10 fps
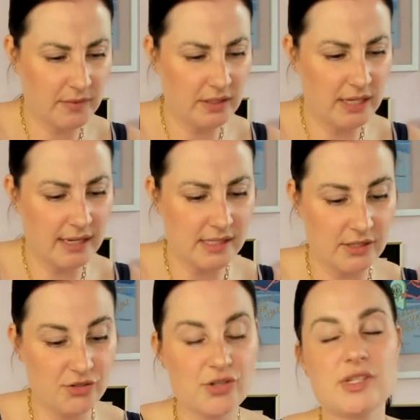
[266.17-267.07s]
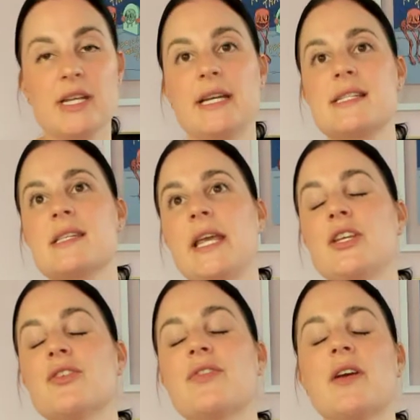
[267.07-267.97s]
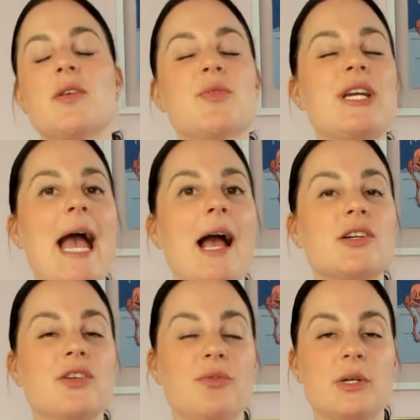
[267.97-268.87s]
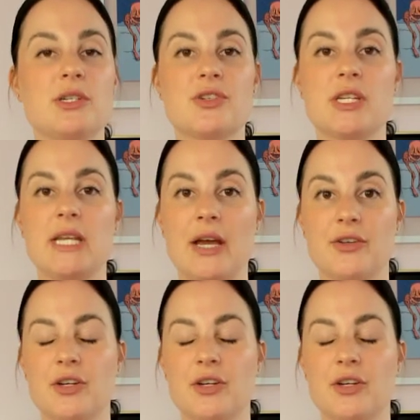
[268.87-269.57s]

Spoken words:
Yeah, it's interesting. It's like you're very reactive when you're together.